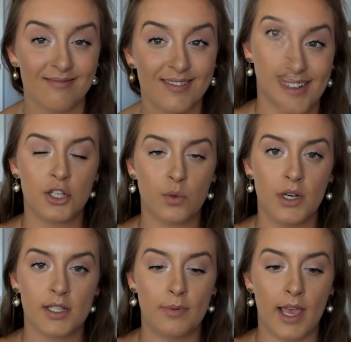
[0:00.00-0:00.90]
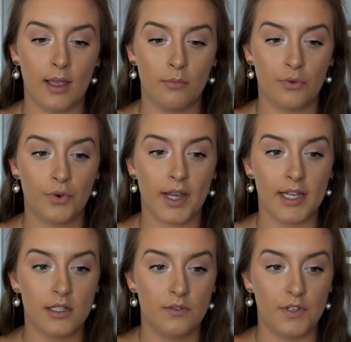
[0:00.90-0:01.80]
So I just want to explain before I get
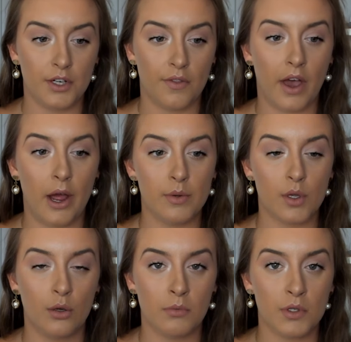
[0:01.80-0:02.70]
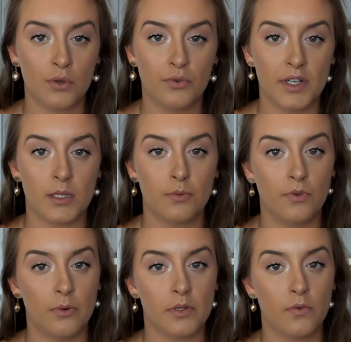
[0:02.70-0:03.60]
into the video that I was on musical theatre
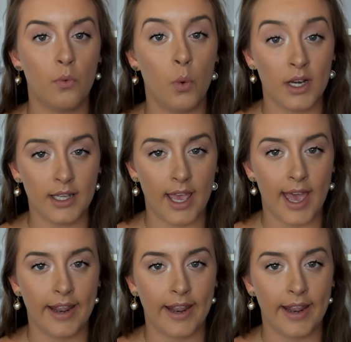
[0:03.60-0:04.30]
performance for 1 year,